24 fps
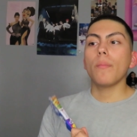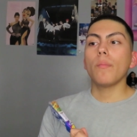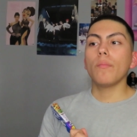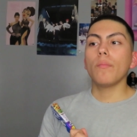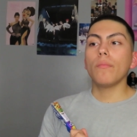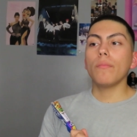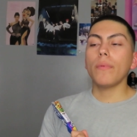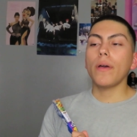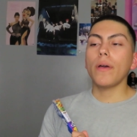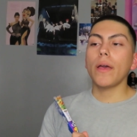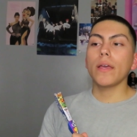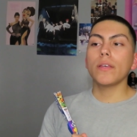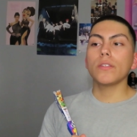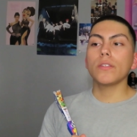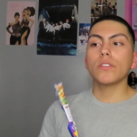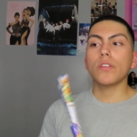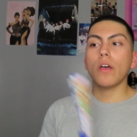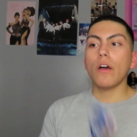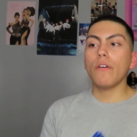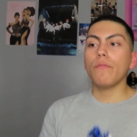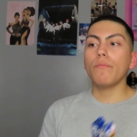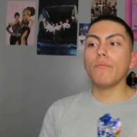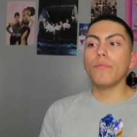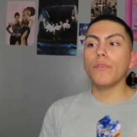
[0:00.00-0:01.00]
my
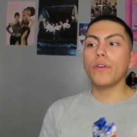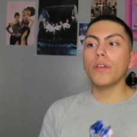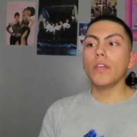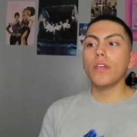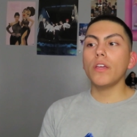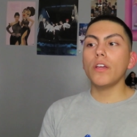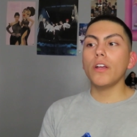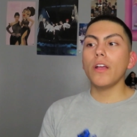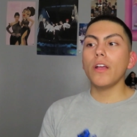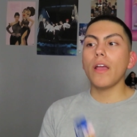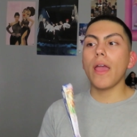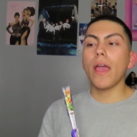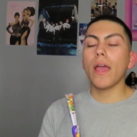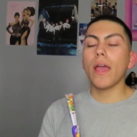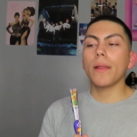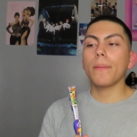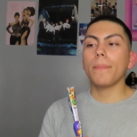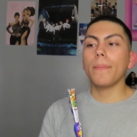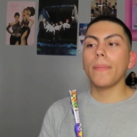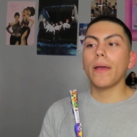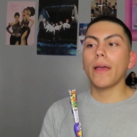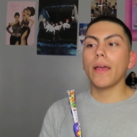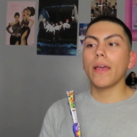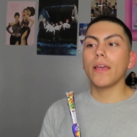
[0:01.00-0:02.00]
sophomore year
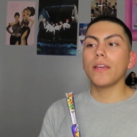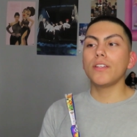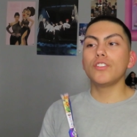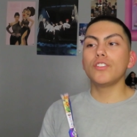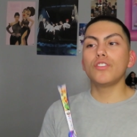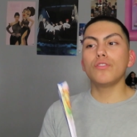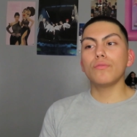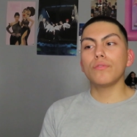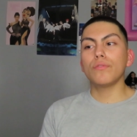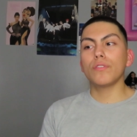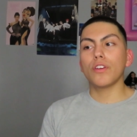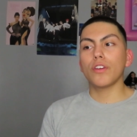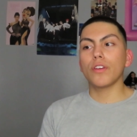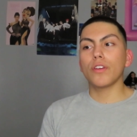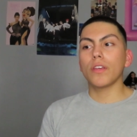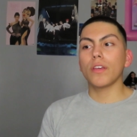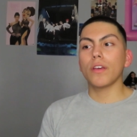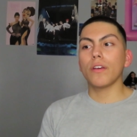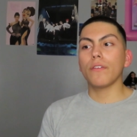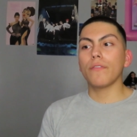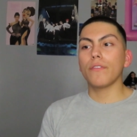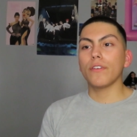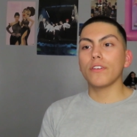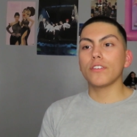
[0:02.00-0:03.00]
and my junior
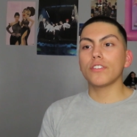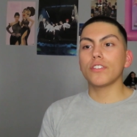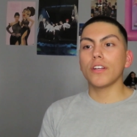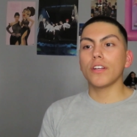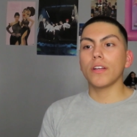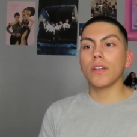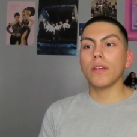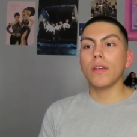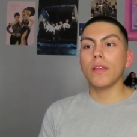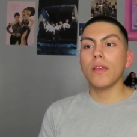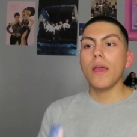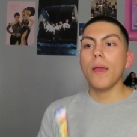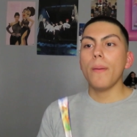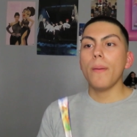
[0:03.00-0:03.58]
year for sure